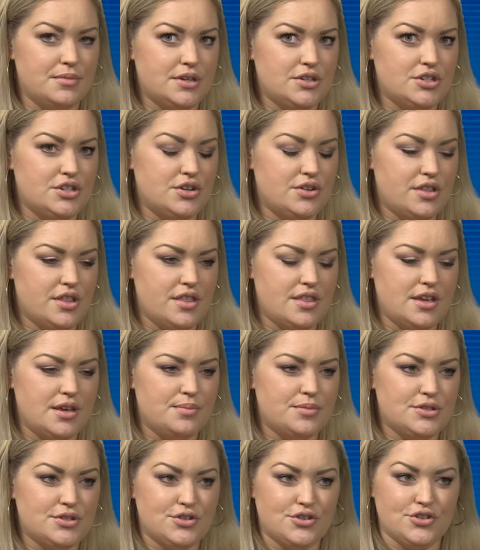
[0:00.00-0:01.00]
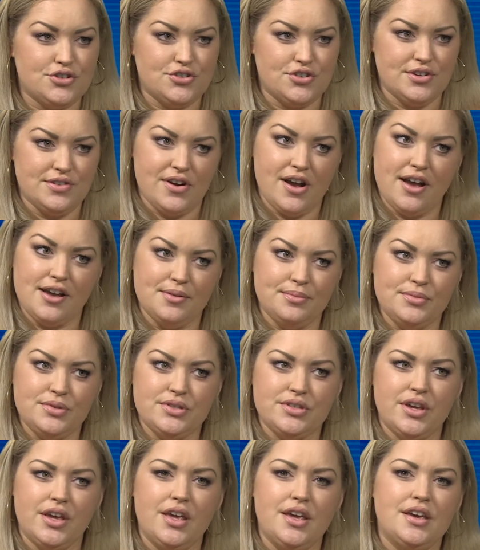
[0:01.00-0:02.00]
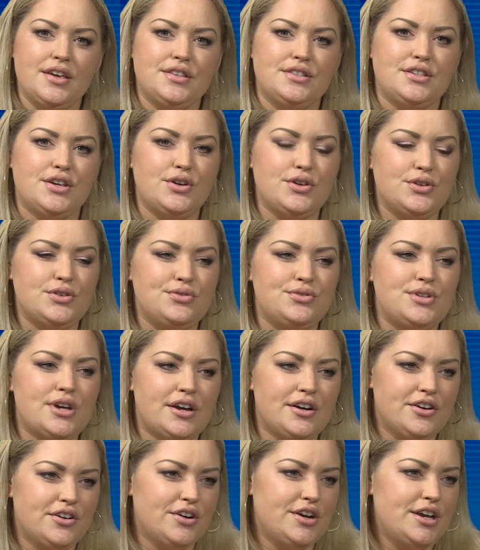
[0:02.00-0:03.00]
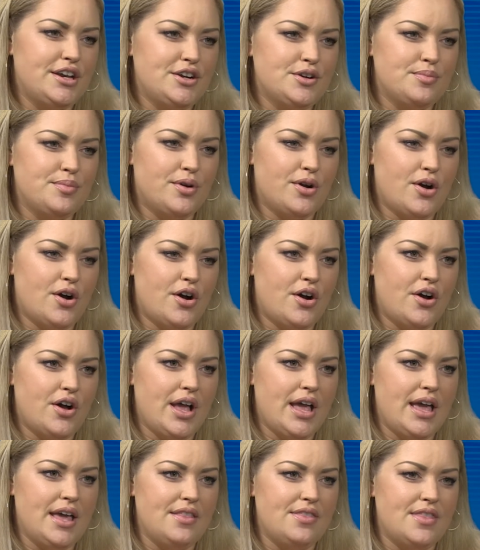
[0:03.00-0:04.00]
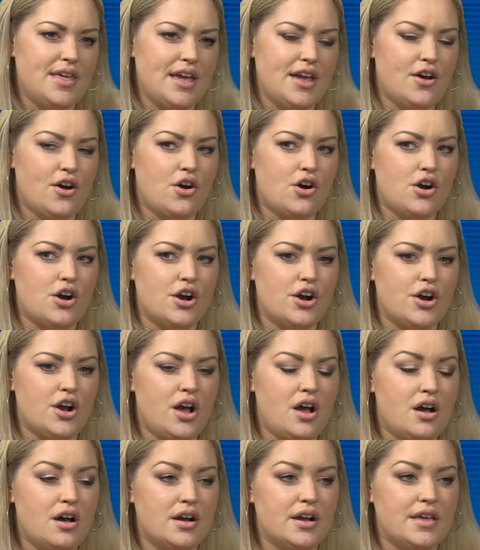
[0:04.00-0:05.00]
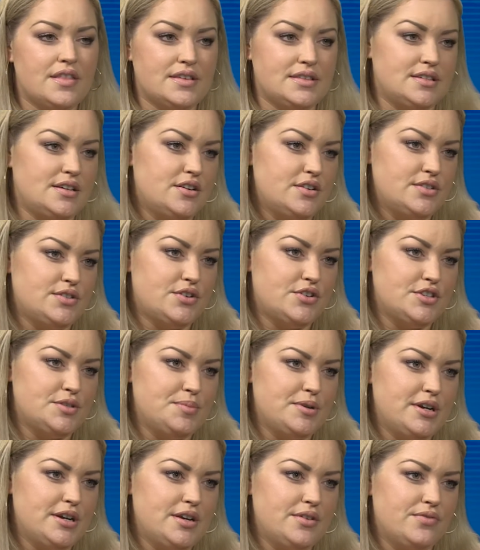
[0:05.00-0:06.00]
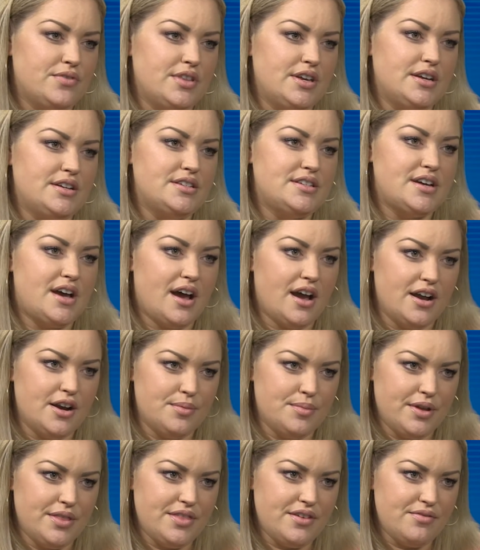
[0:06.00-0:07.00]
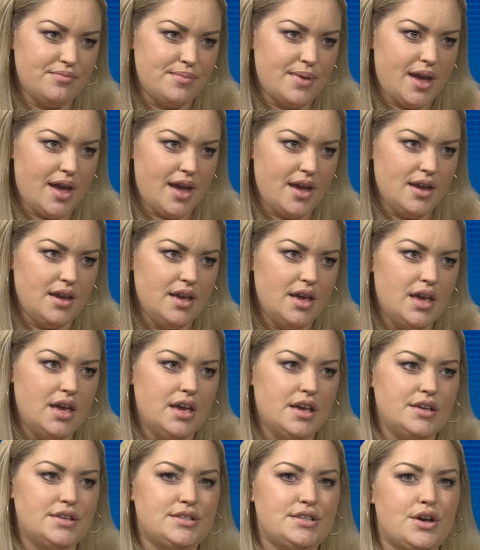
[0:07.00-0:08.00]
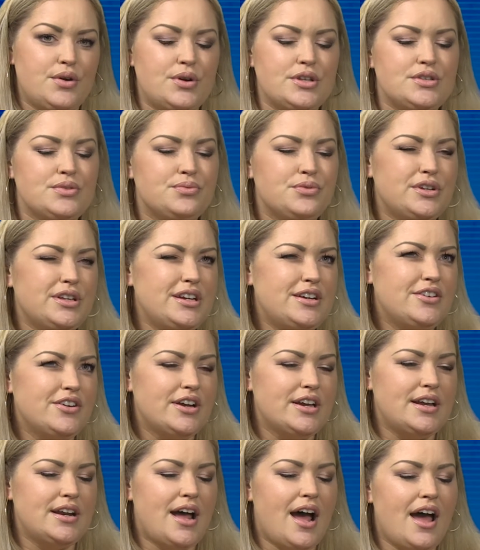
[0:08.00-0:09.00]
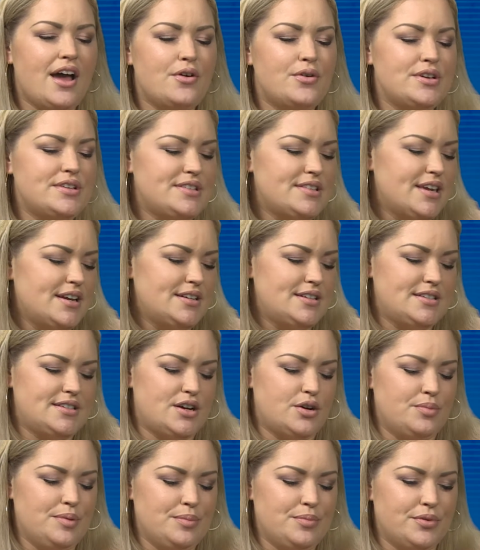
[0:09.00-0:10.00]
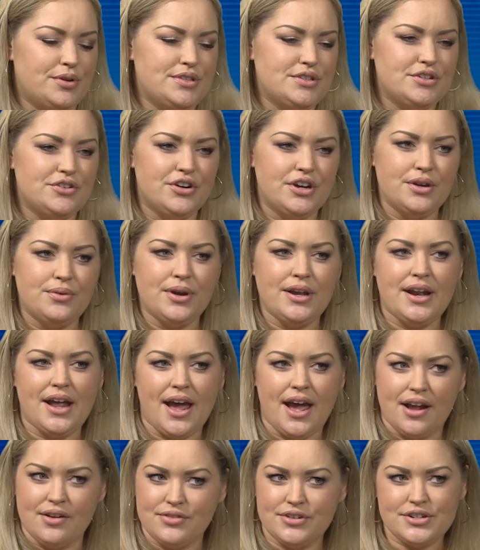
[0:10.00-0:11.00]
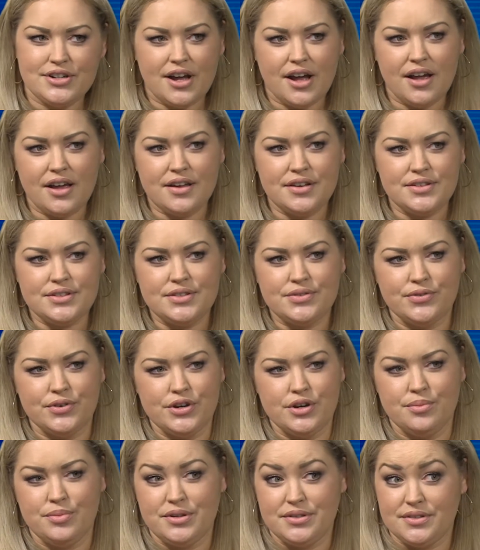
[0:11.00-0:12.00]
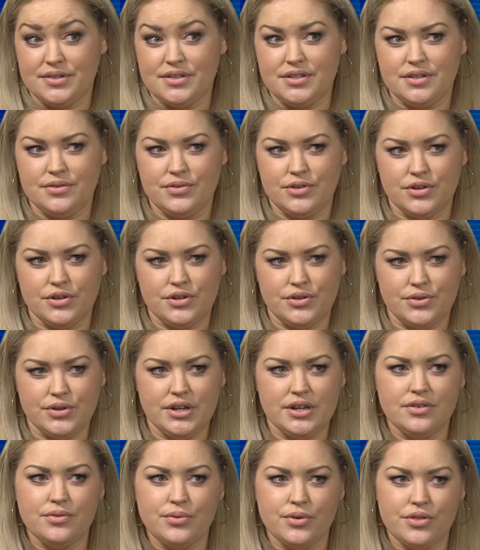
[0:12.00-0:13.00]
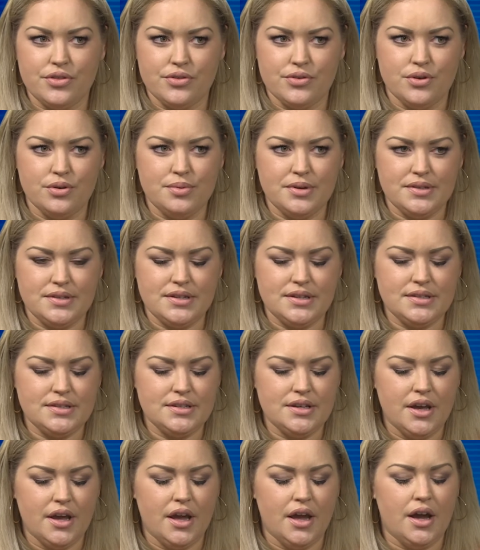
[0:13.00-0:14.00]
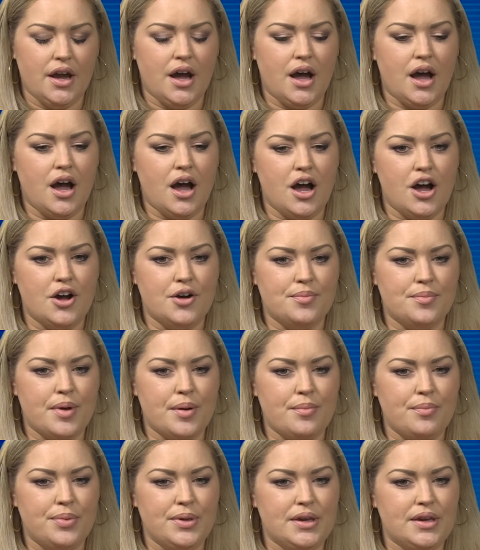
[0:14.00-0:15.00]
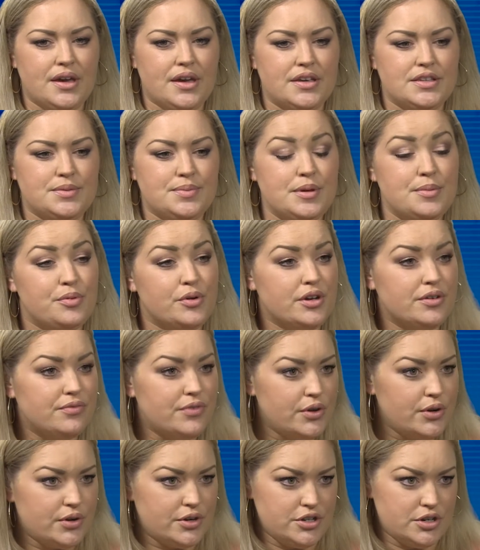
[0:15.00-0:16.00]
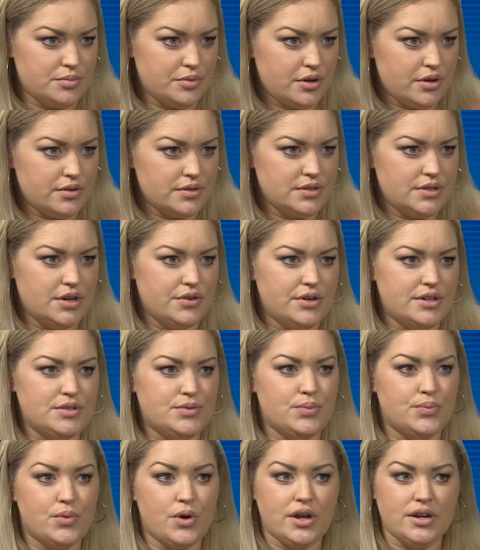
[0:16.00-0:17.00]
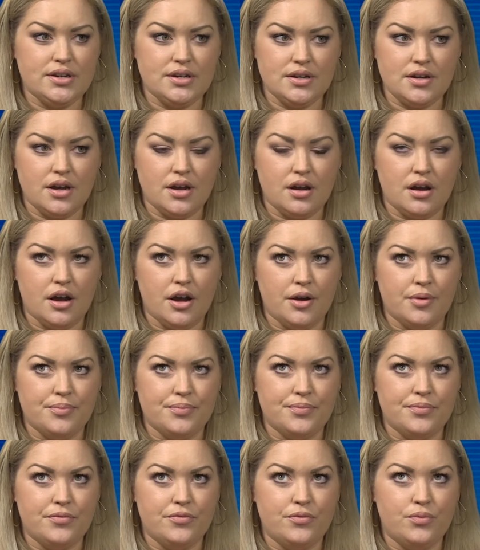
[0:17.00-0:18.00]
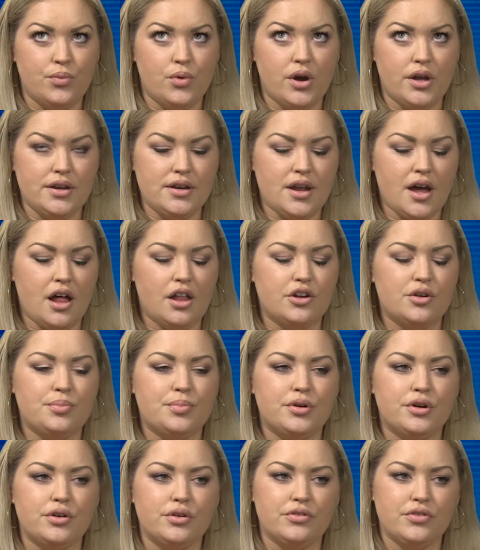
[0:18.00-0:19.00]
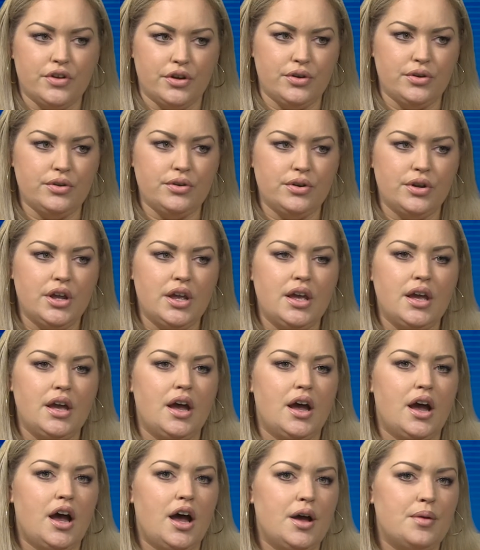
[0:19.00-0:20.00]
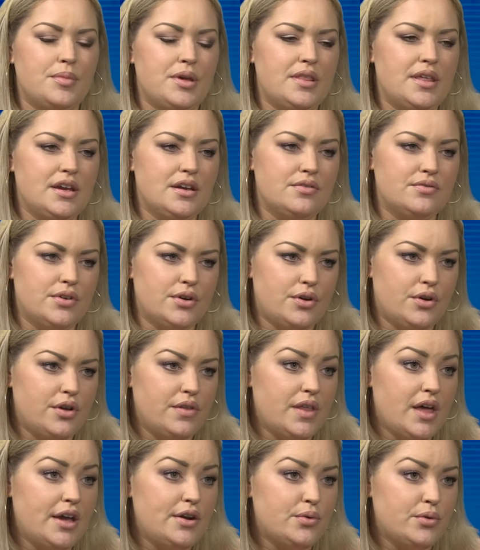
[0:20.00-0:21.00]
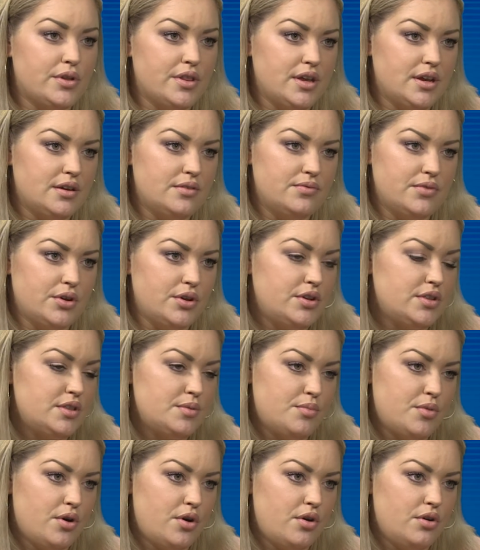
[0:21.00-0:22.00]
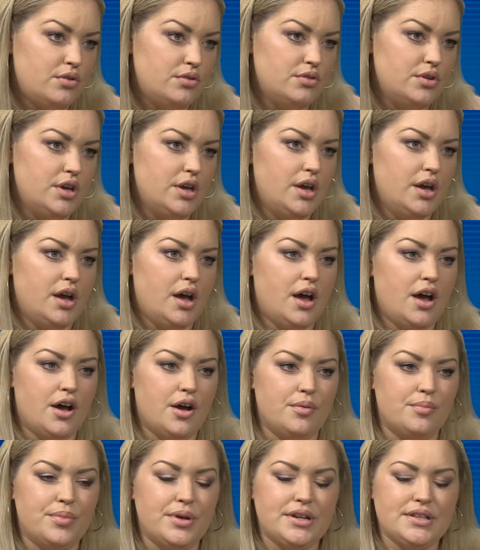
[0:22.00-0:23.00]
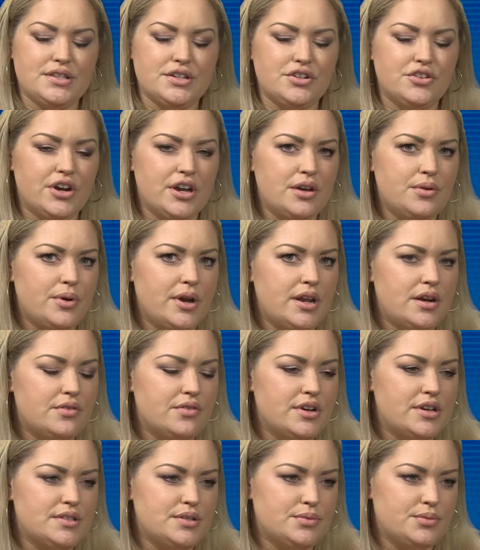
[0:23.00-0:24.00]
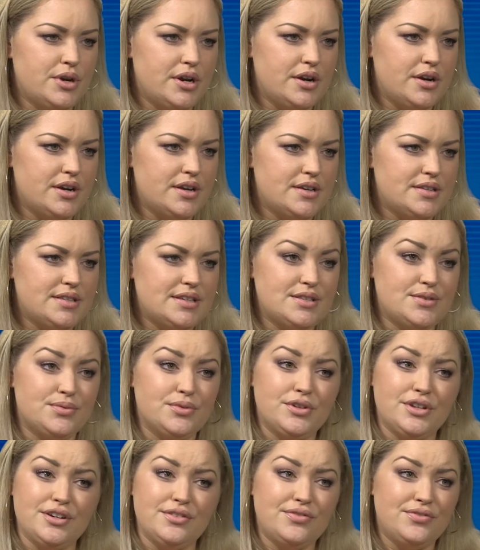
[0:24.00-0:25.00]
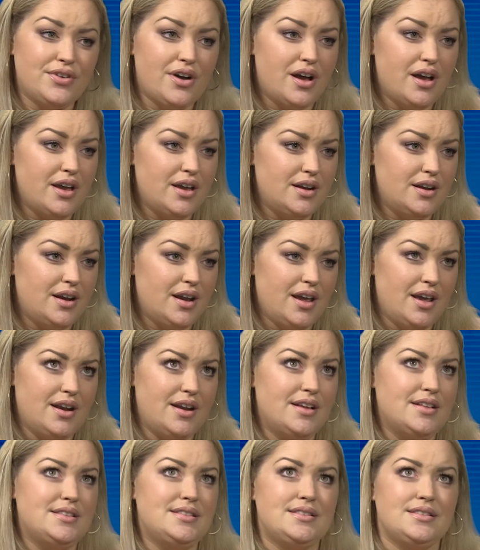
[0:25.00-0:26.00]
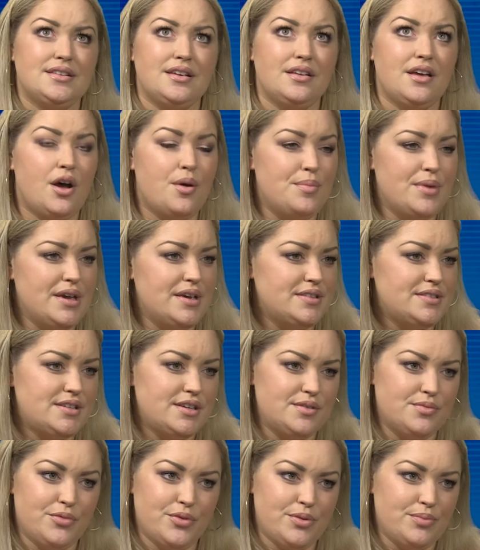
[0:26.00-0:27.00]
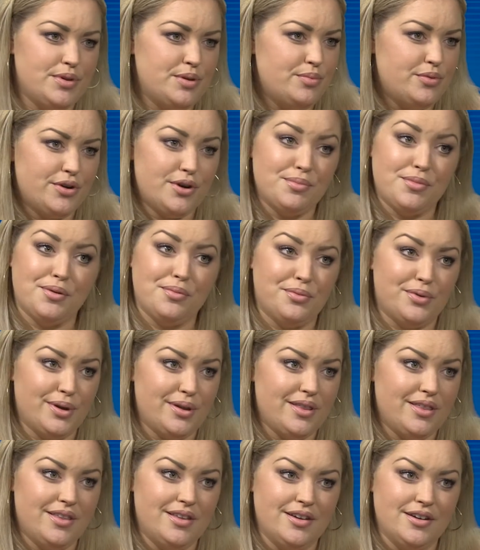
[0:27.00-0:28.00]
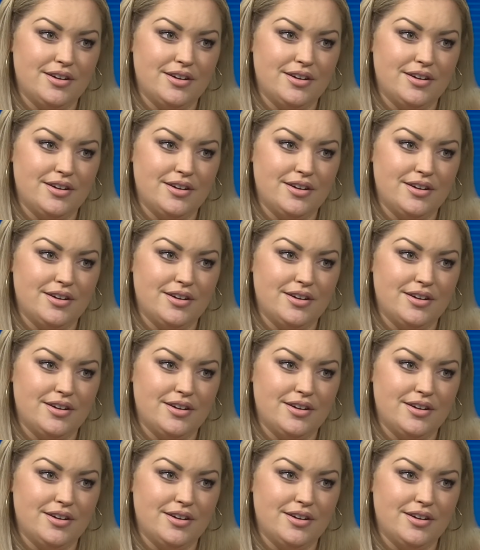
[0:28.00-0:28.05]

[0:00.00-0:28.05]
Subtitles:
This year the theme is nursery rhymes. So you decorate your bra, and they are hung at the center at Salisbury for the entire month of May. So it's a really great, I always like to tell people, it's a great way to advertise for your business if you're doing it with, through a business, because people can vote on your bra. So it's one, $1 per vote, and they can vote online or they can vote at the mall. But it's a great way to raise awareness. It's really fun, and it's amazing what people come up with.